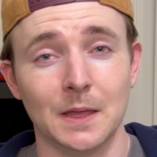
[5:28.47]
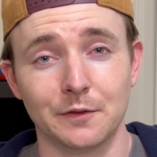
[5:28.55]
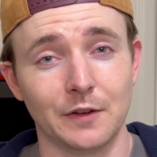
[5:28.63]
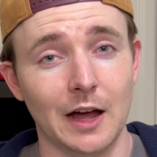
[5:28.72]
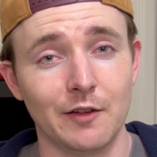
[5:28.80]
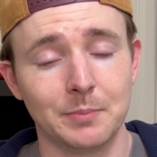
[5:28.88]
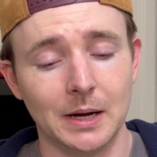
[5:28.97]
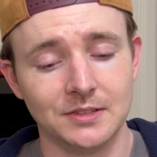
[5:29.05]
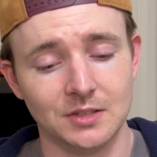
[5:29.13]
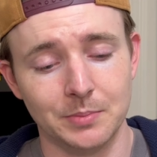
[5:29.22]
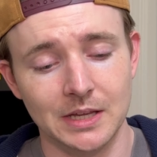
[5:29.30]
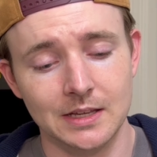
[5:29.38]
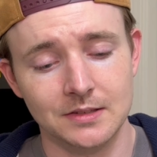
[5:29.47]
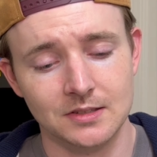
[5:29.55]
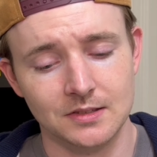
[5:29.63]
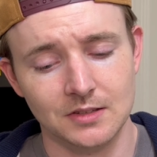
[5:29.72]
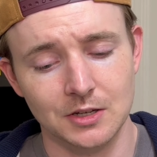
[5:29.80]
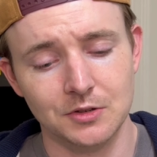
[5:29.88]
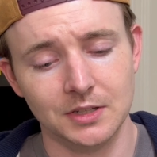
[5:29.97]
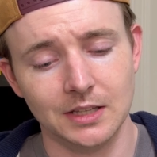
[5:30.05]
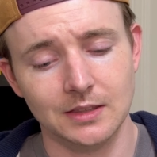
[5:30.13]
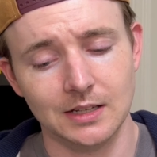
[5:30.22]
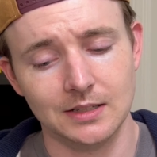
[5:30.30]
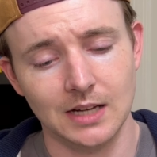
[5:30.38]
5 bucks a piece. So you can
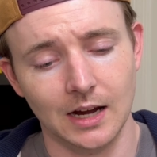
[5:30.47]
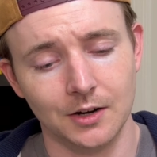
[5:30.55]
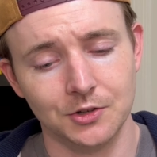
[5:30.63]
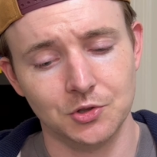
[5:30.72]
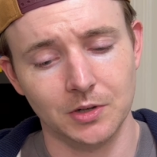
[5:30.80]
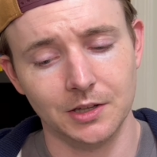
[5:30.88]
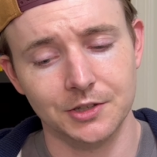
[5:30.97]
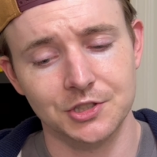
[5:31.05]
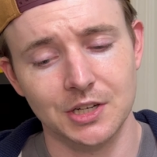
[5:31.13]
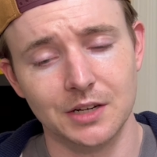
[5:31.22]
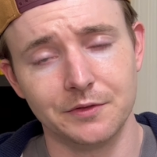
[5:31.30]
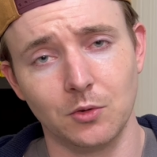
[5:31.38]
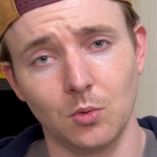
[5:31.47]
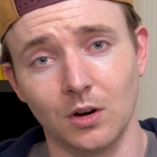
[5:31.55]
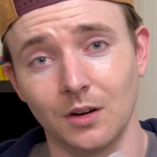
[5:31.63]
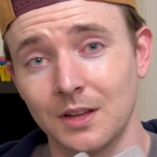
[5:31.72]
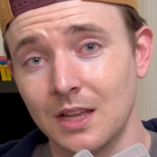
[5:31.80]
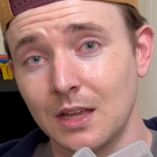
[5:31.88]
get the entire trilogy for